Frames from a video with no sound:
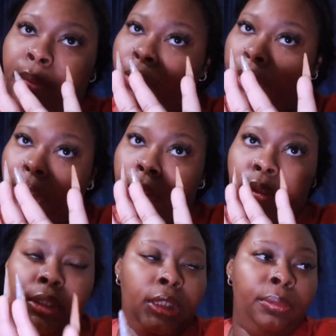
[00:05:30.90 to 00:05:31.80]
I'm just saying,
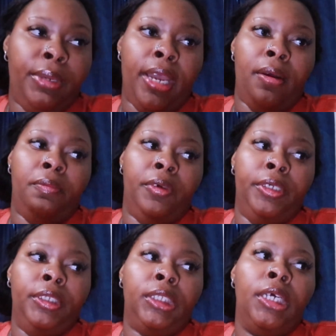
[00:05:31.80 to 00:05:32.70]
get some backup
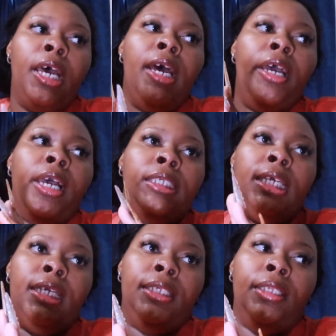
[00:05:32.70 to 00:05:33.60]
ones, because
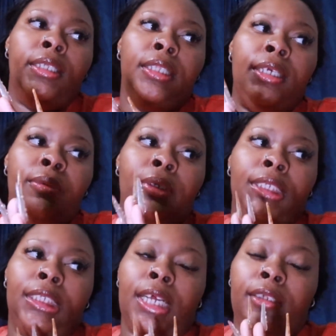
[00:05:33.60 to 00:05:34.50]
they the thin ones
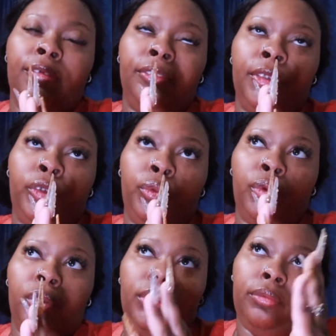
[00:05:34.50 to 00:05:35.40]
is not as full as you
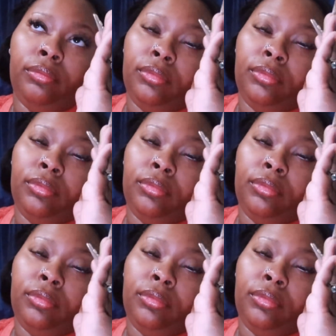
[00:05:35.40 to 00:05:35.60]
want.